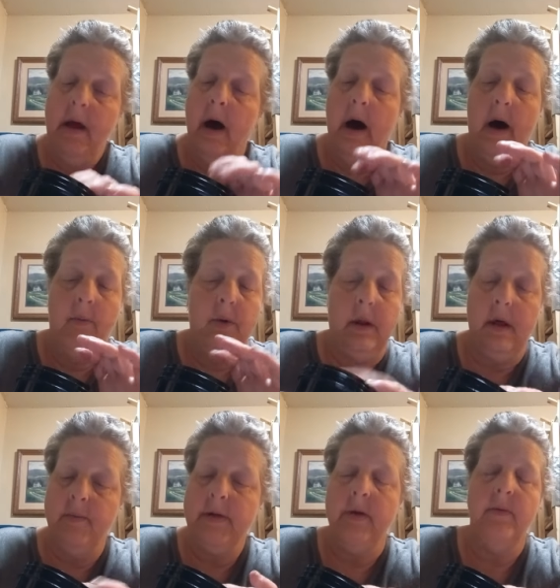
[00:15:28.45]
I would
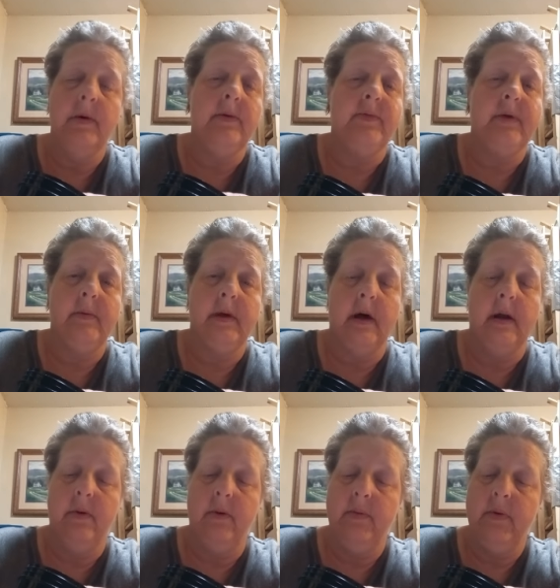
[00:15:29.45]
love to give you a seven out
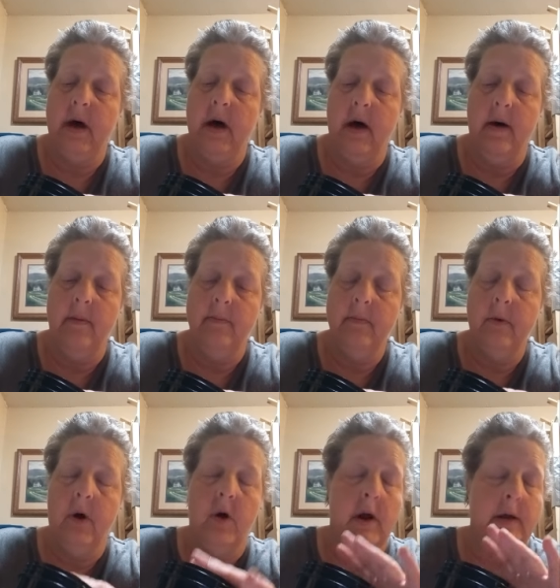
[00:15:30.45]
of um,
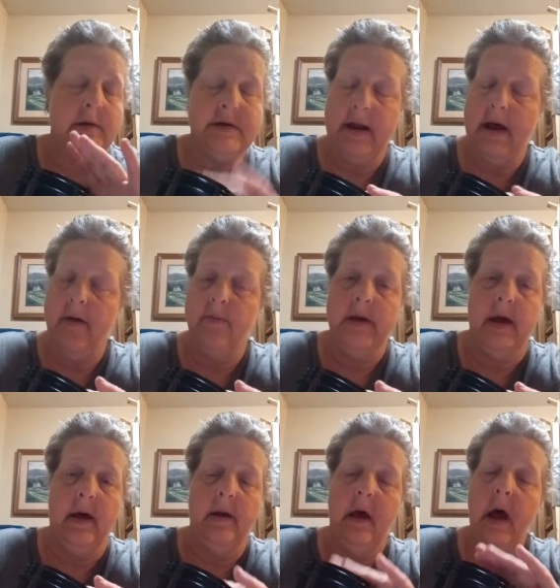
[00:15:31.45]
or a ten out of
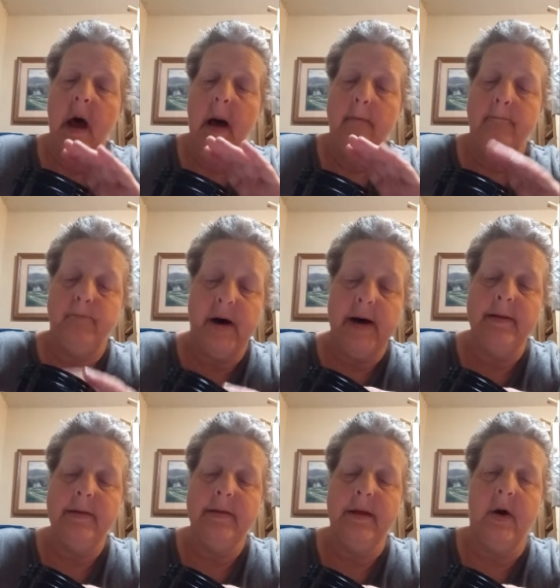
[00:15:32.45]
ten, but
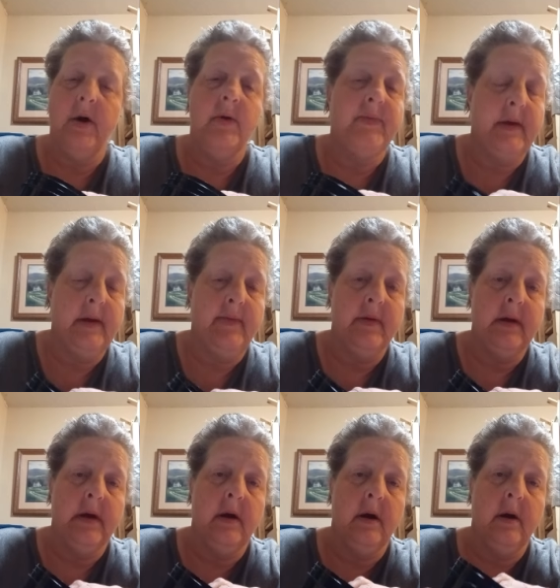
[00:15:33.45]
there are seeds in
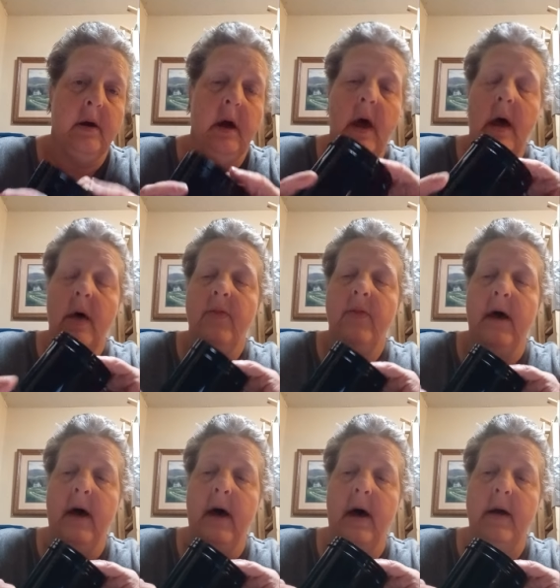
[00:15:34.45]
here
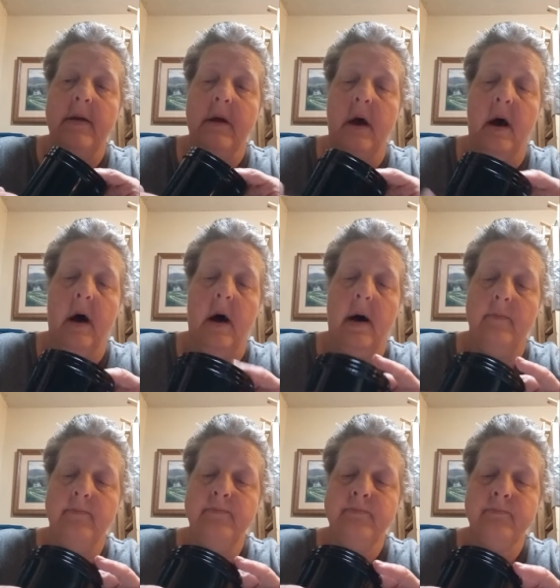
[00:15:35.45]
that
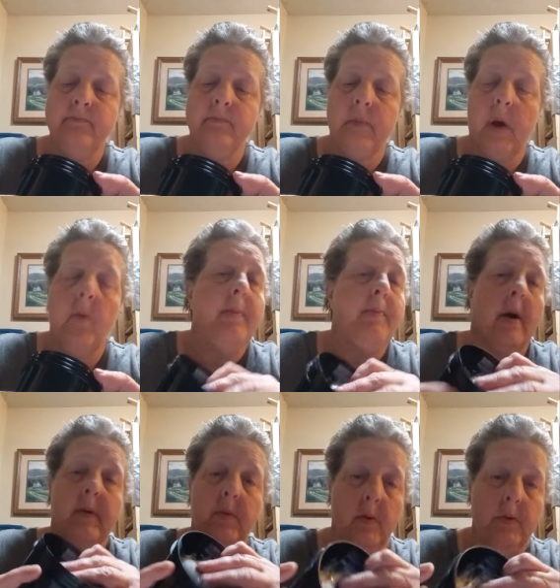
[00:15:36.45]
um, we
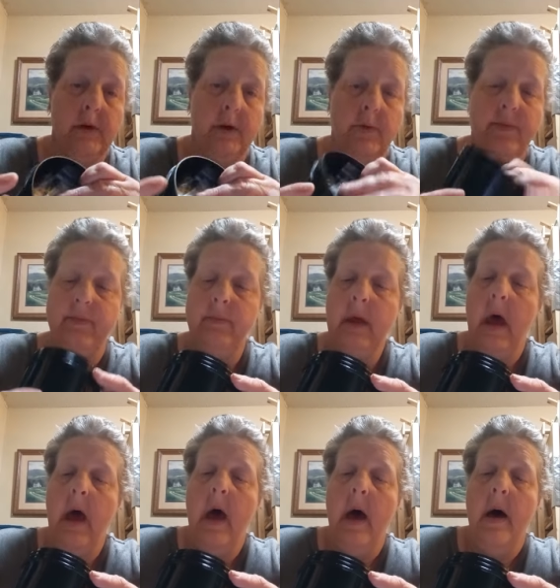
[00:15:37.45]
probably won't use,
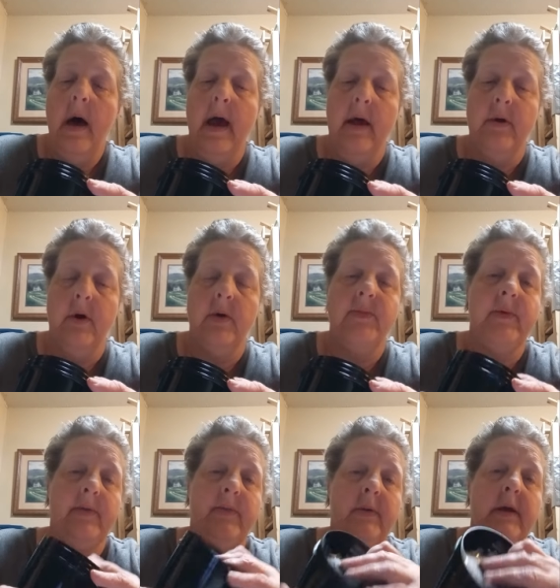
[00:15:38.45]
and there are
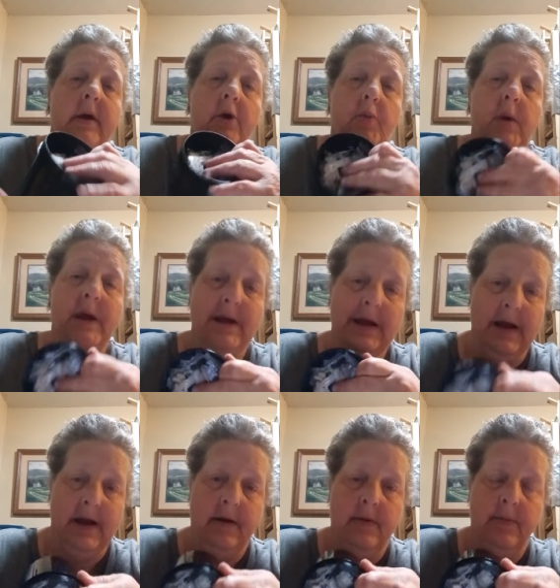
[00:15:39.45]
seeds in here we
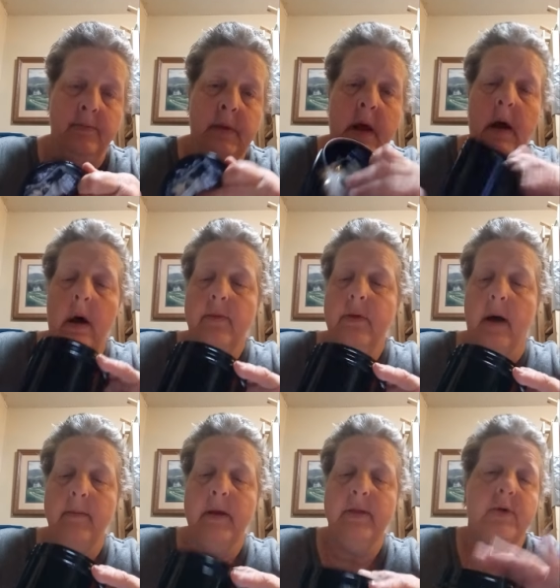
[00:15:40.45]
need.
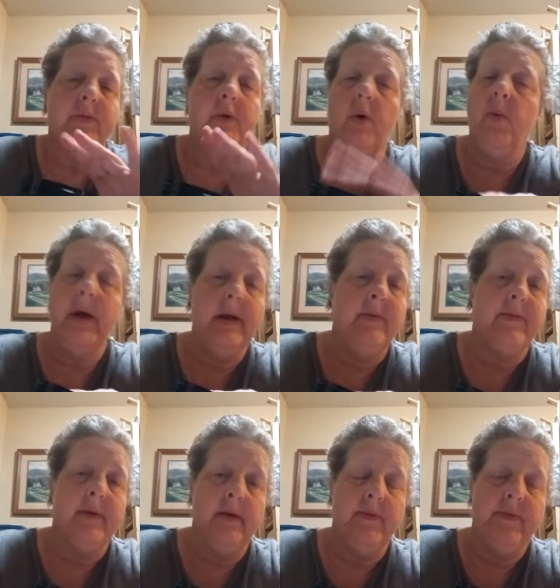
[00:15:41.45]
I mean, there's no wheat
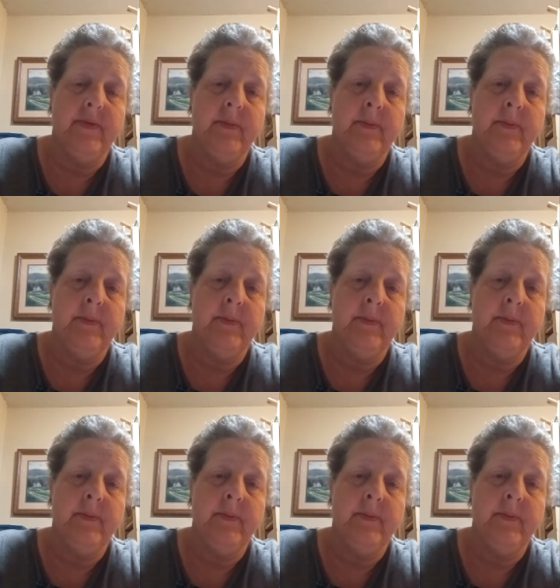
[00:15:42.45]
seeds.